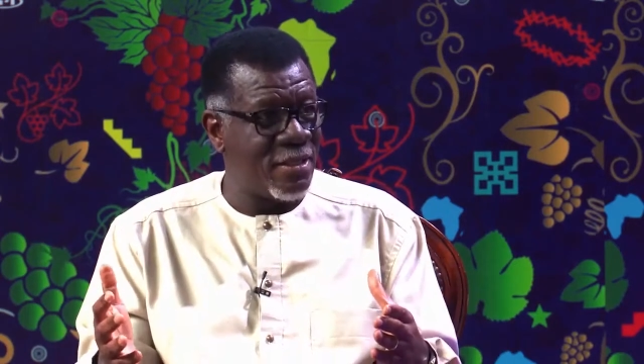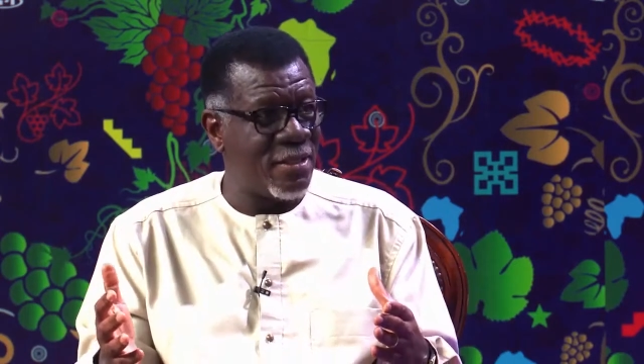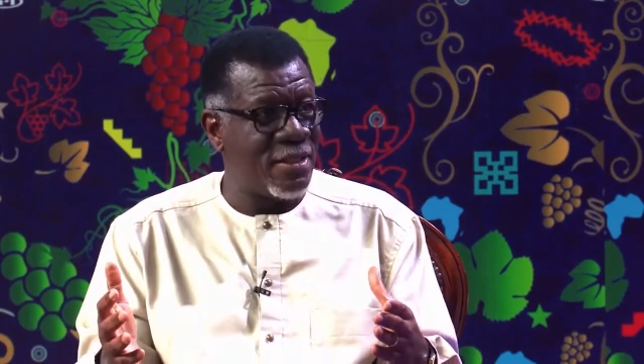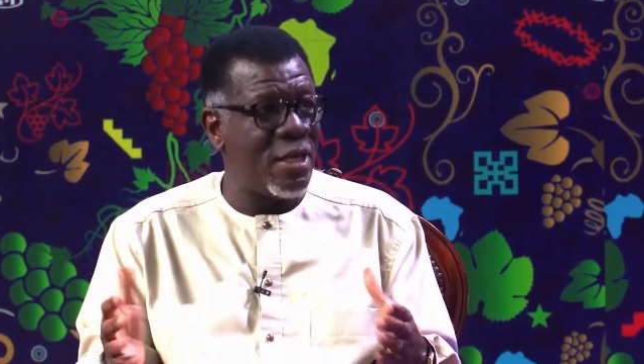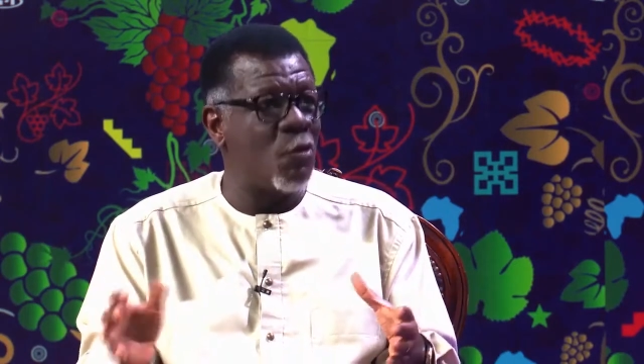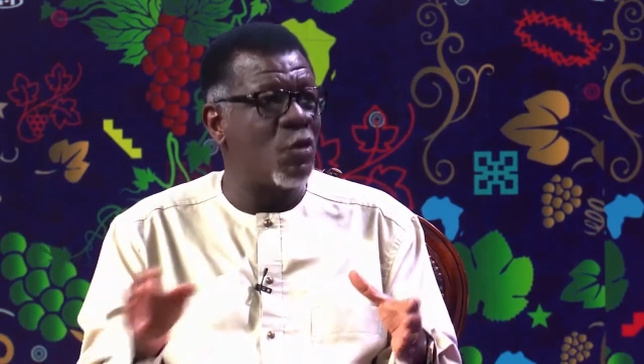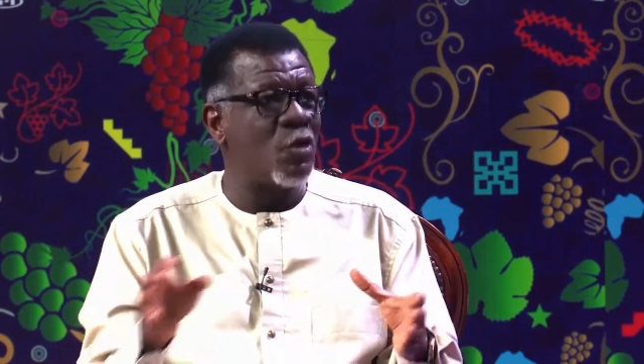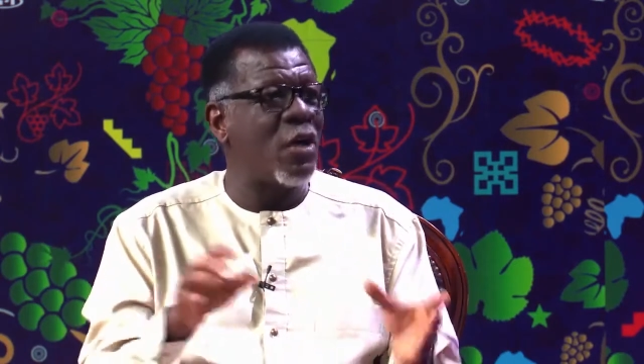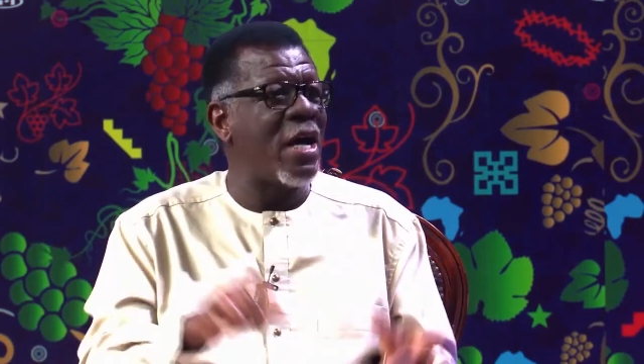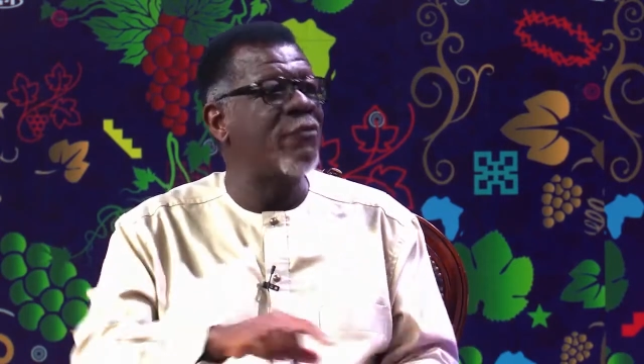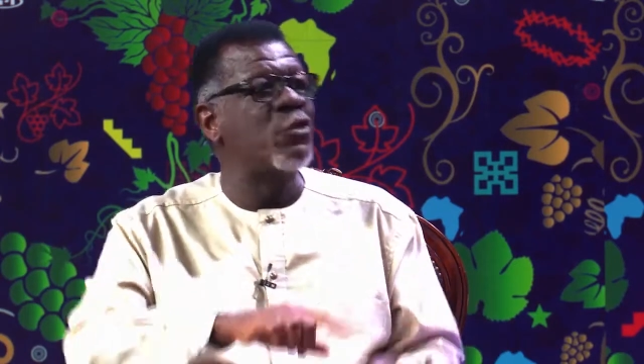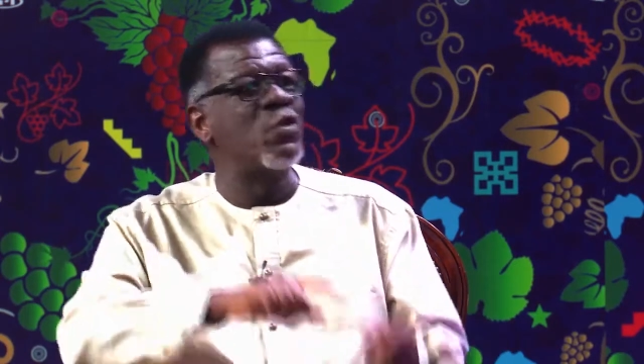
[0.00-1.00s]
They will not
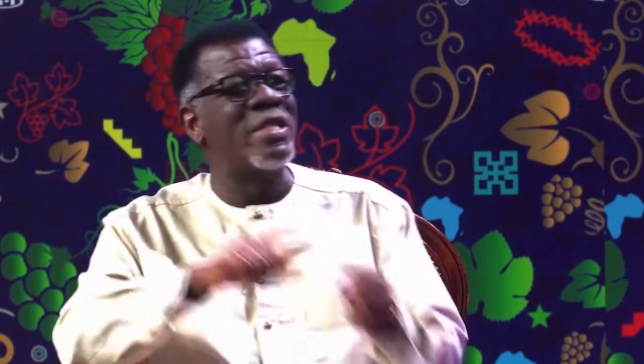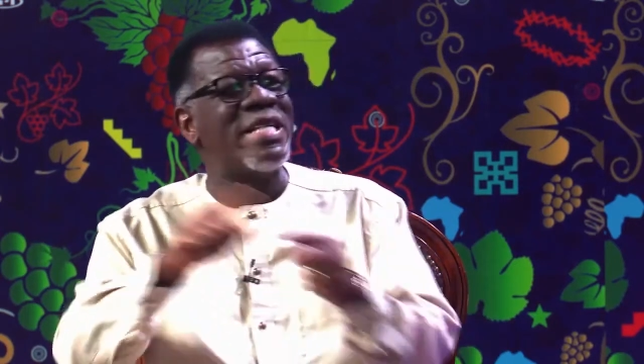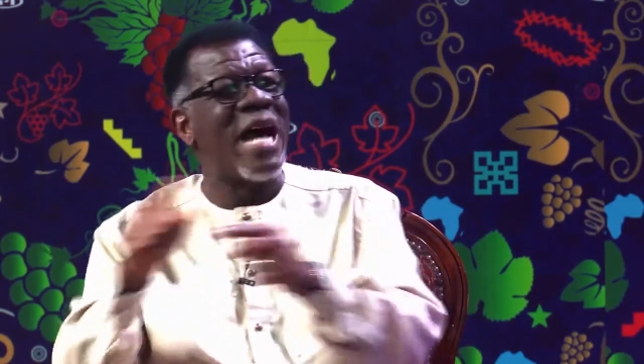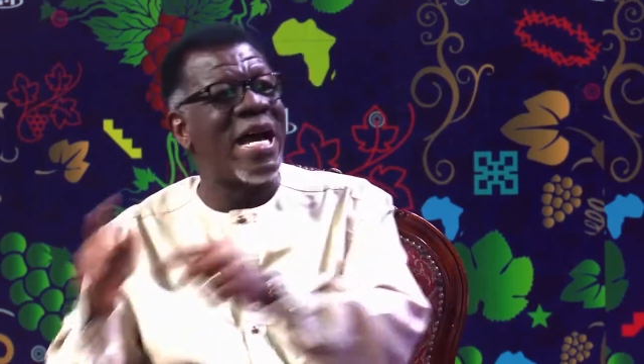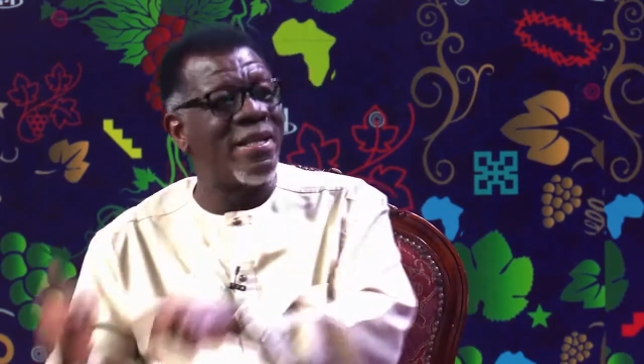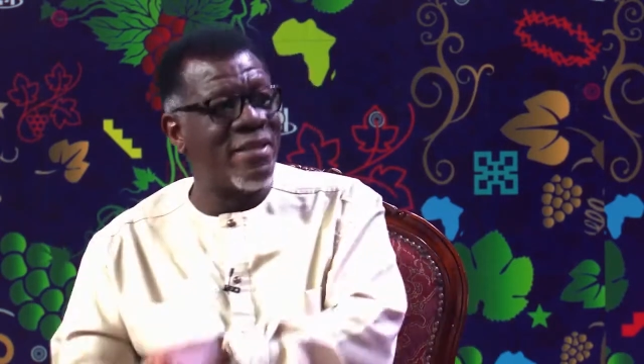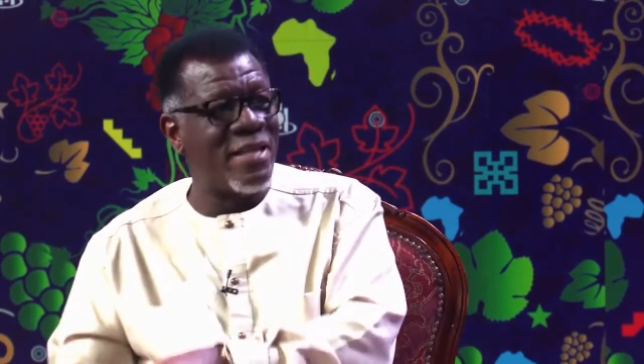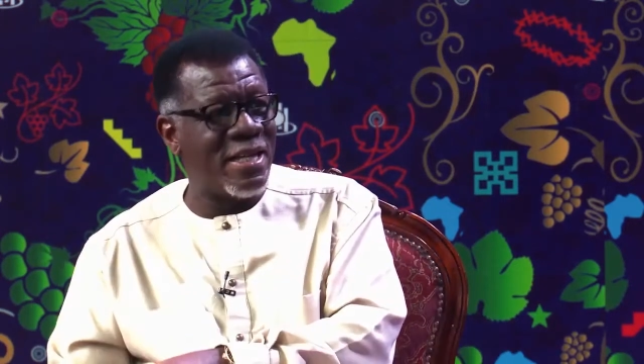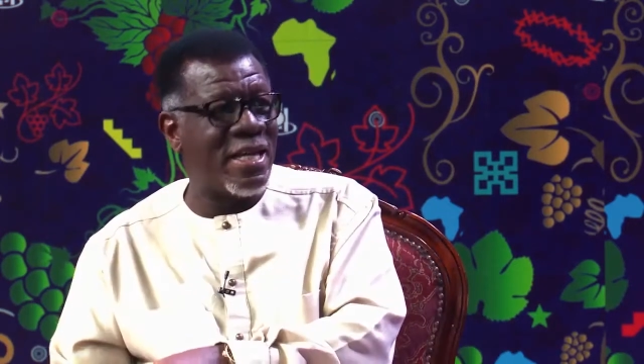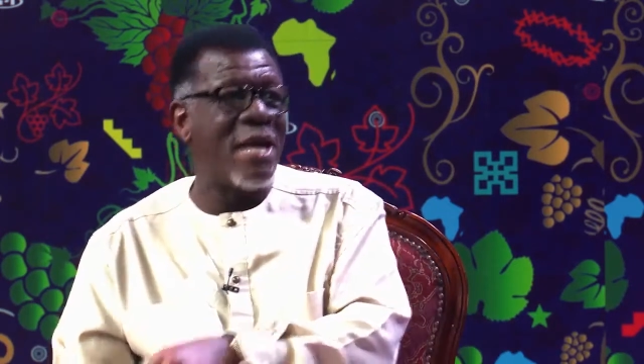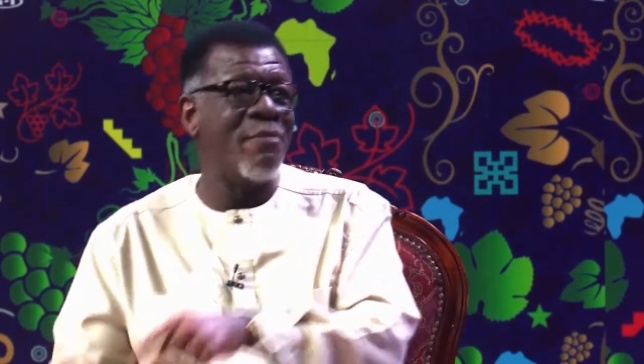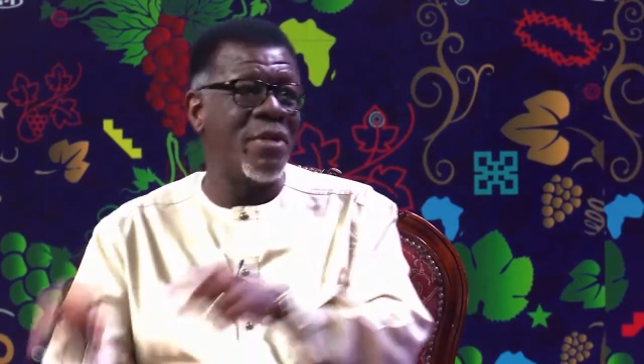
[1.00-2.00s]
have to die
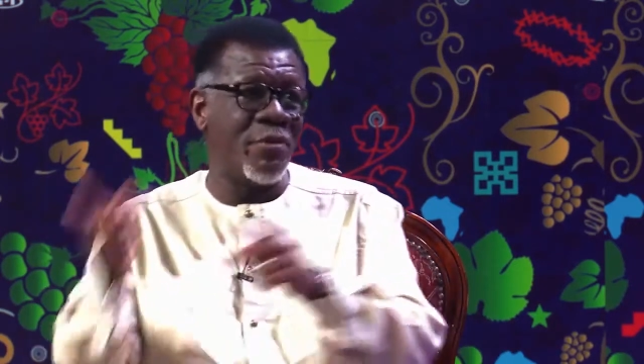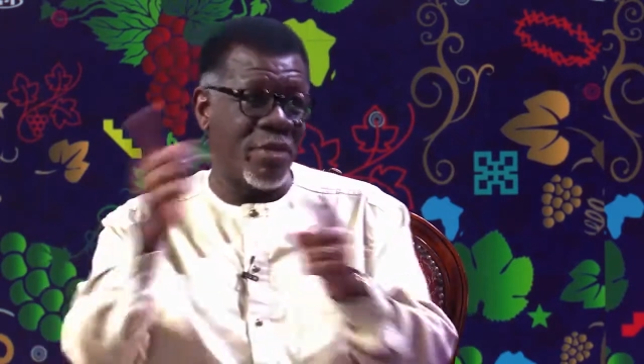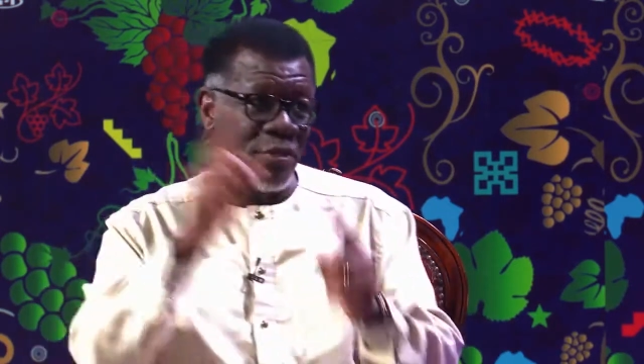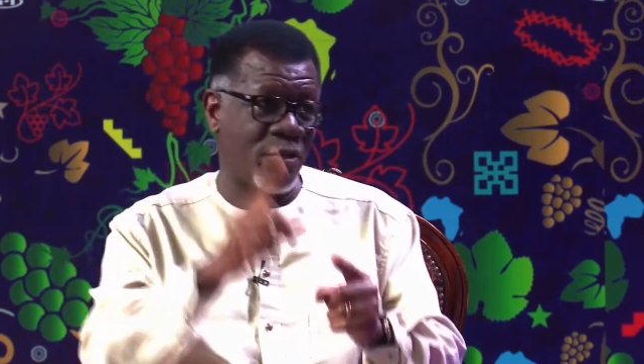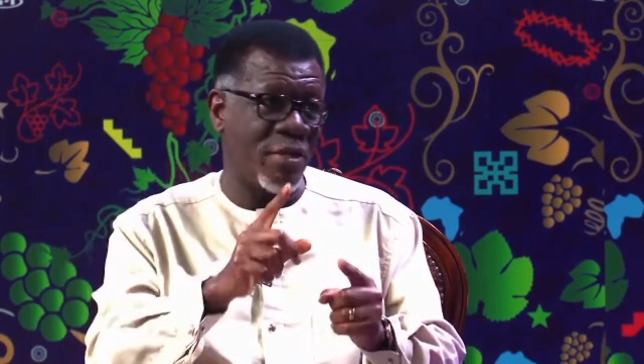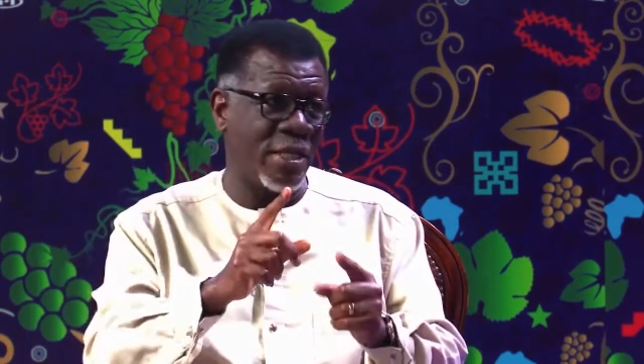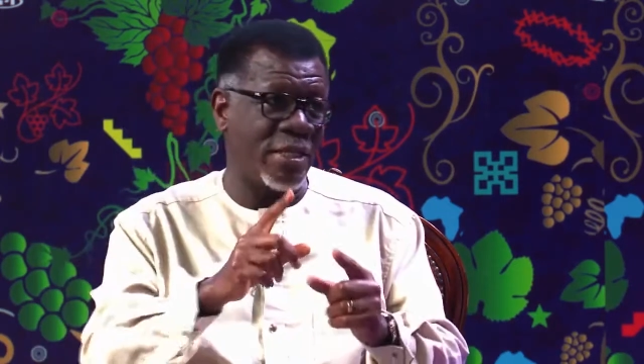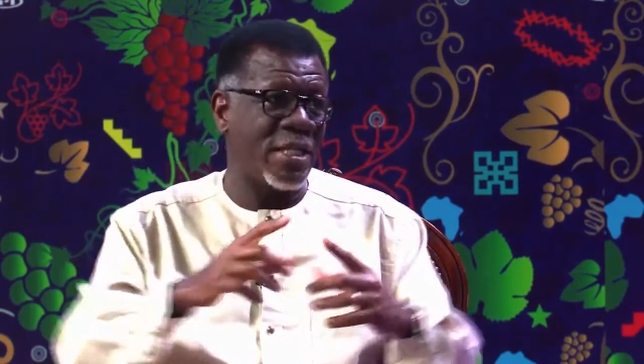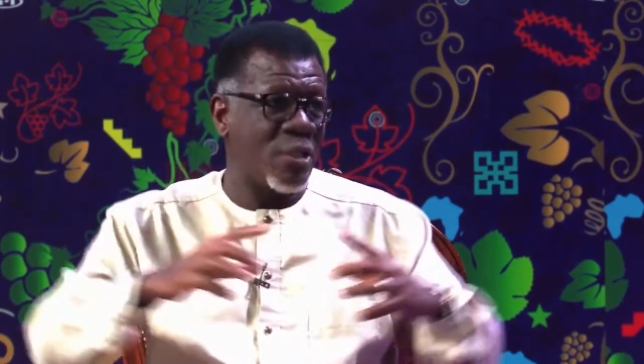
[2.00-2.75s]
then and be resurrected.